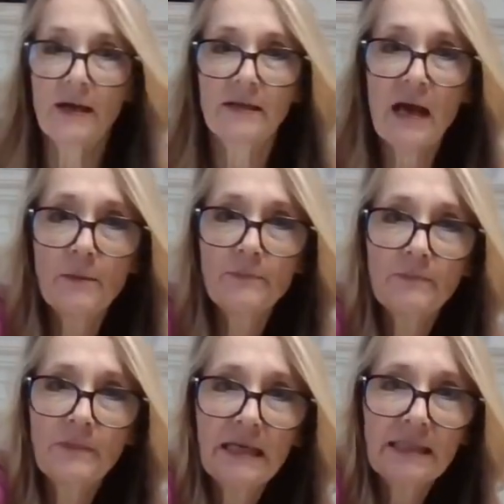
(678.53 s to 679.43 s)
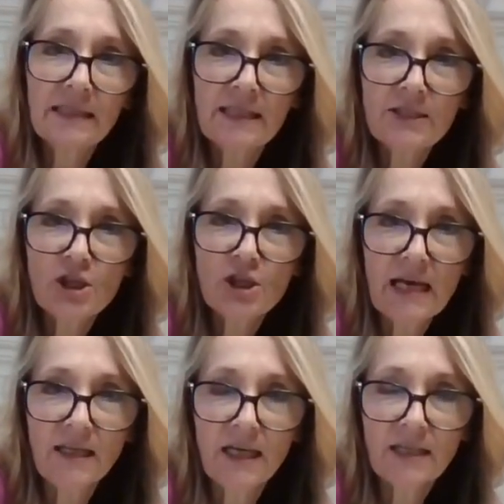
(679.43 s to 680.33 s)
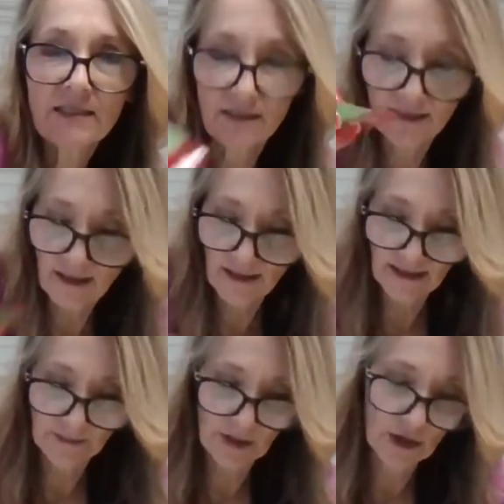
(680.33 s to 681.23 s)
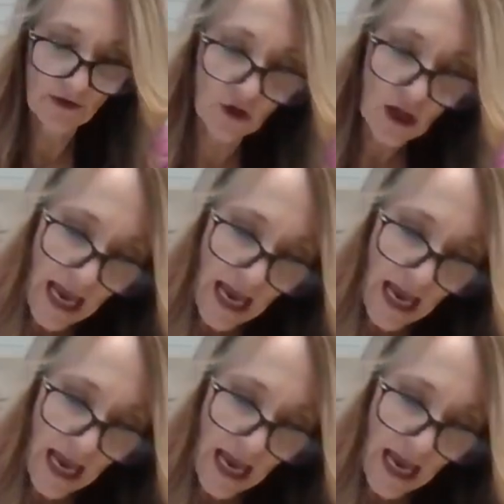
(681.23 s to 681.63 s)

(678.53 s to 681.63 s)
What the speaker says: Look how delicious that looks. It looks beautiful.